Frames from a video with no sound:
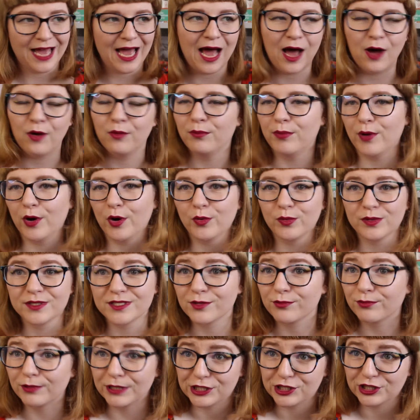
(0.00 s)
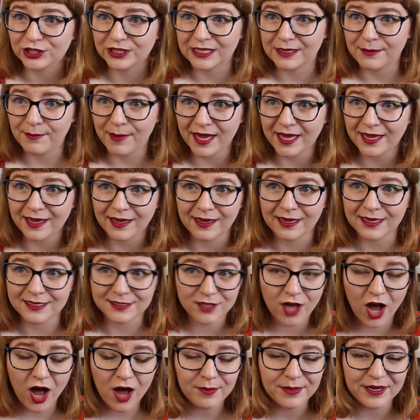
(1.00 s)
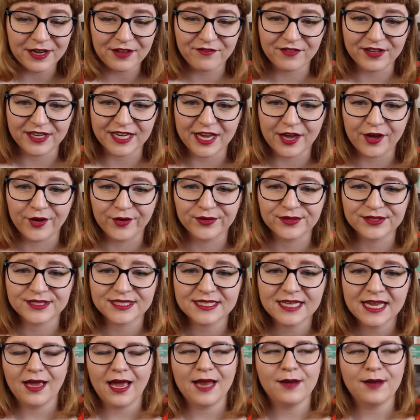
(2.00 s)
how Bo was originally making his comedy videos,